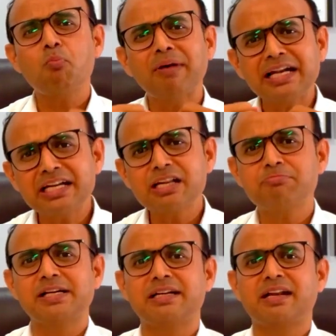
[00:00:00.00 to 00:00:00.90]

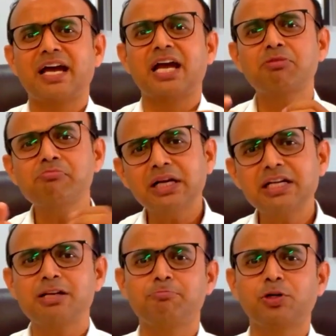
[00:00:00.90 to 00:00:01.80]
multiple tract,
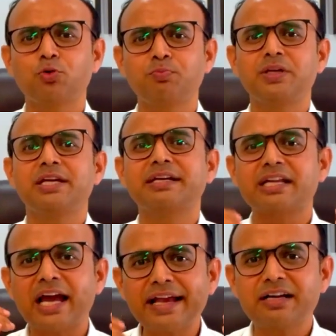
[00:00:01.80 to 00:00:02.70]
multiple opening,
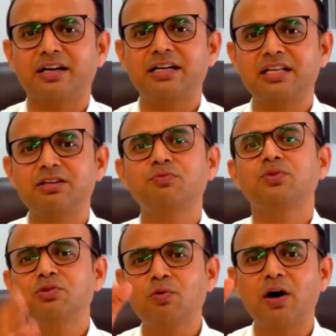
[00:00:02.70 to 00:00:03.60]
tract are deep,
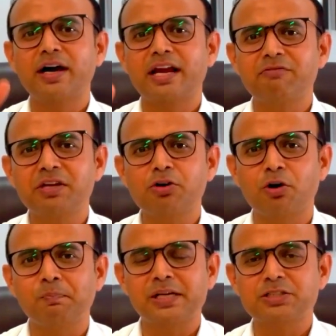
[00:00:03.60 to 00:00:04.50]
you are having
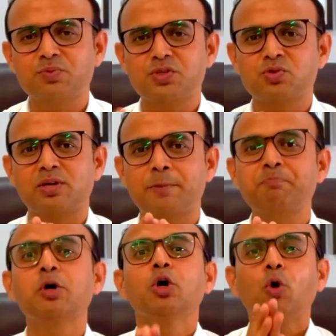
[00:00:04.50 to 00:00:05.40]
complex fistula.
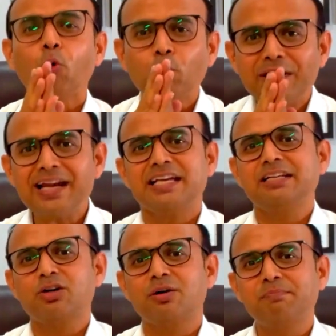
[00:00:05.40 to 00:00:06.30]
Only in
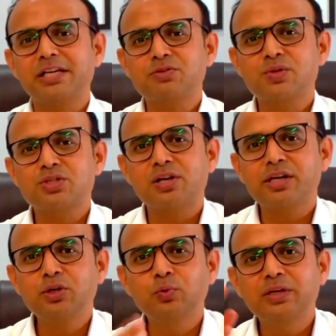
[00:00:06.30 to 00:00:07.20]
complex fistula
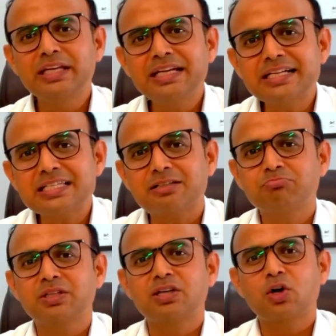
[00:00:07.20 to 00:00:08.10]
you need
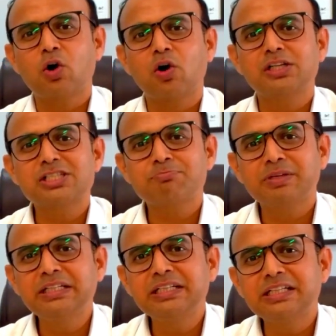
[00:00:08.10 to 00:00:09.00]
something called
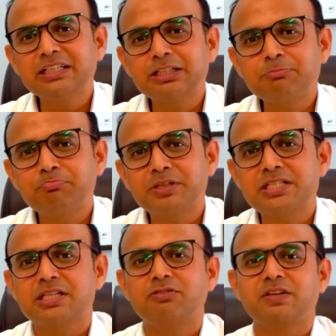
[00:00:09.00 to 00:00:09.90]
sphincter
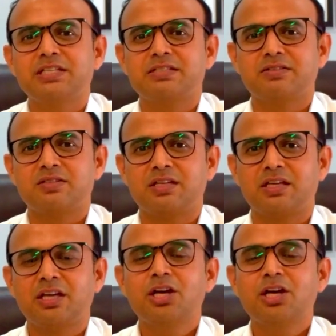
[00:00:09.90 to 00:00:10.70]
preserving surgery,